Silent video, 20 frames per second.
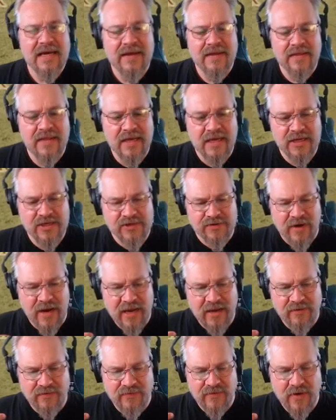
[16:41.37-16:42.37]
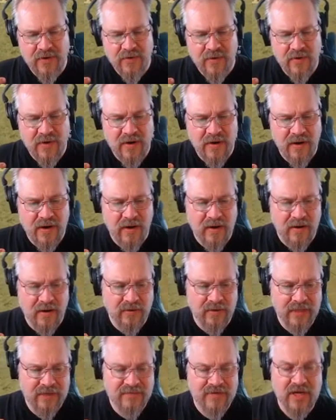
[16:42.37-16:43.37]
the dragon folk who
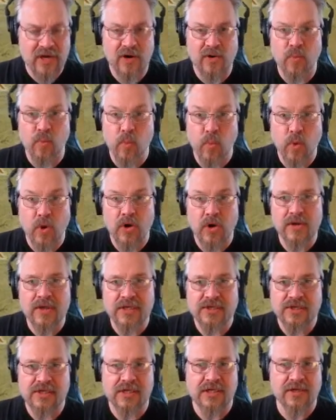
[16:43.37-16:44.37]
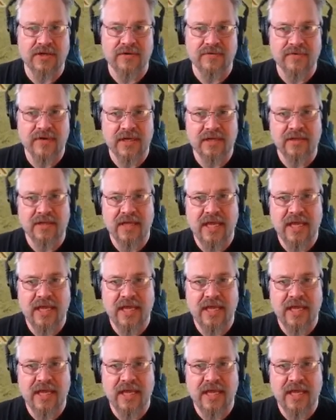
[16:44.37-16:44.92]
lived here were the Slindari.